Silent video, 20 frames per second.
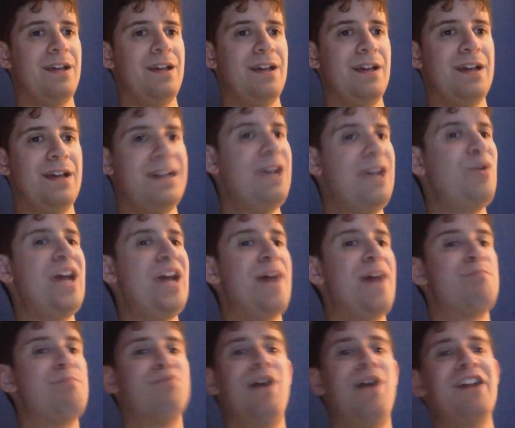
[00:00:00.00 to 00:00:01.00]
And then we
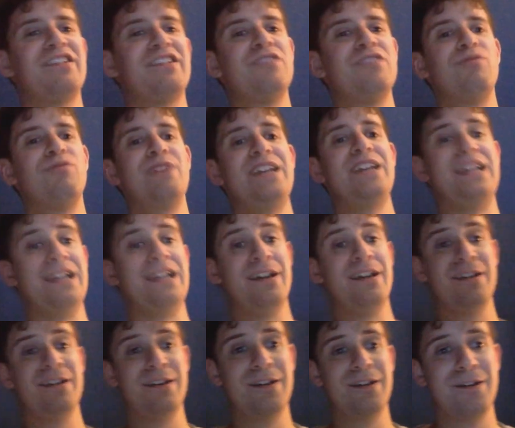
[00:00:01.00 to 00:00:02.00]
have Bronson Reed
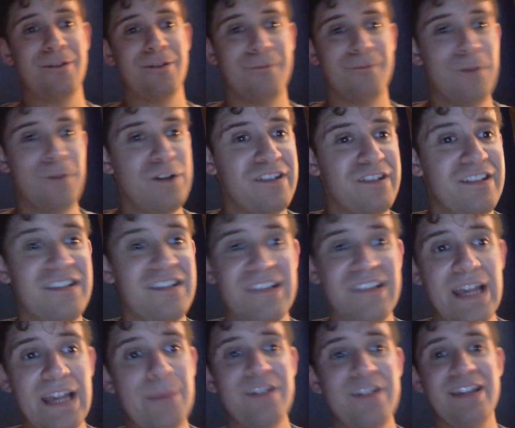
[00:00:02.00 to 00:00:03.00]
versus
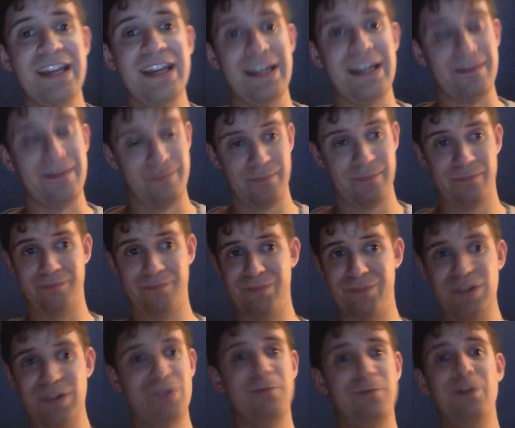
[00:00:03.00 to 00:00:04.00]
Sami Zayn.
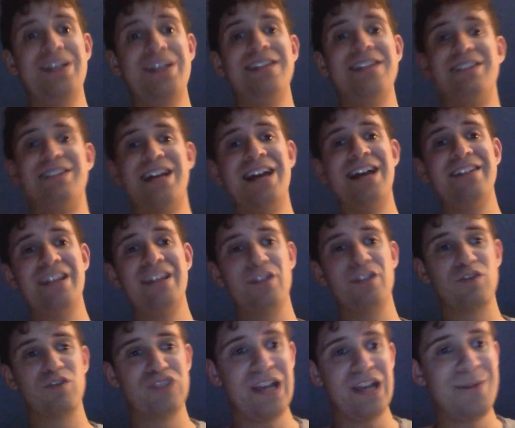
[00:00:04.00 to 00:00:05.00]
This is for the Intercontinental
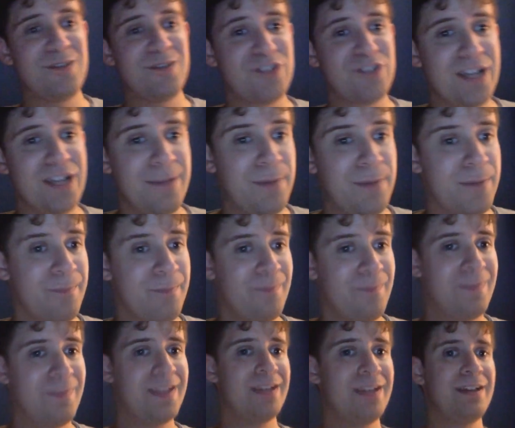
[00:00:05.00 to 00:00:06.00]
Championship.
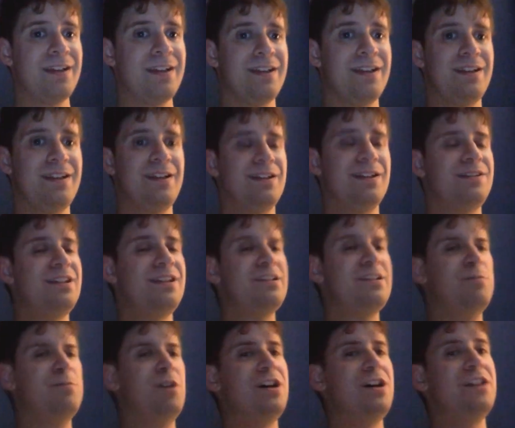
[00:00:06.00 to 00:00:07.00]

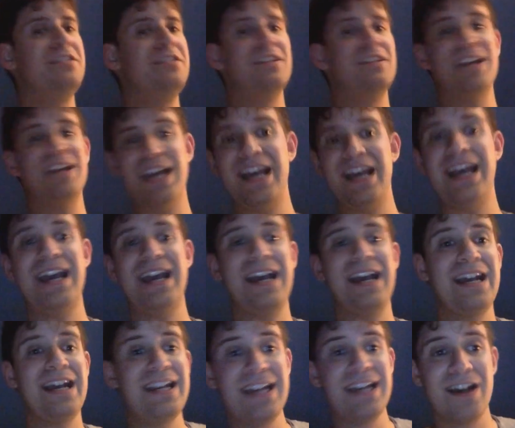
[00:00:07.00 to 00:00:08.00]
This was
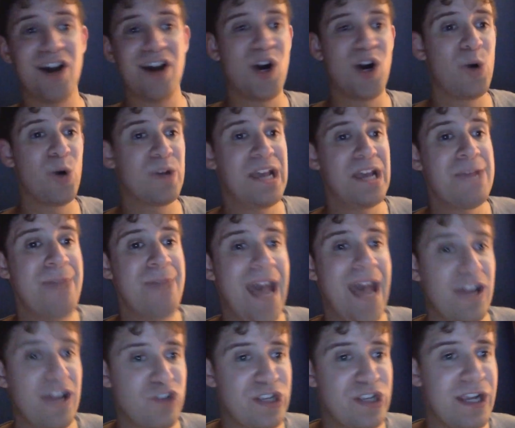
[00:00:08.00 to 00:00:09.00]
a okay
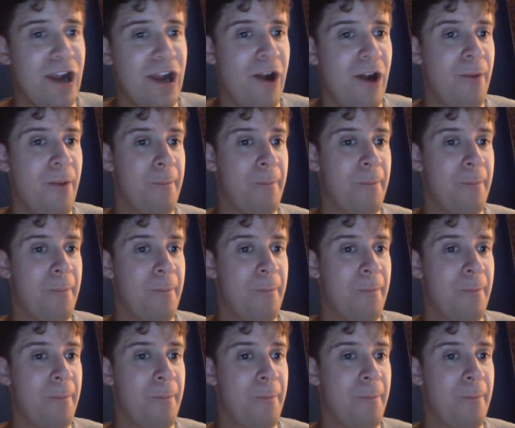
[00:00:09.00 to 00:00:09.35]
match here.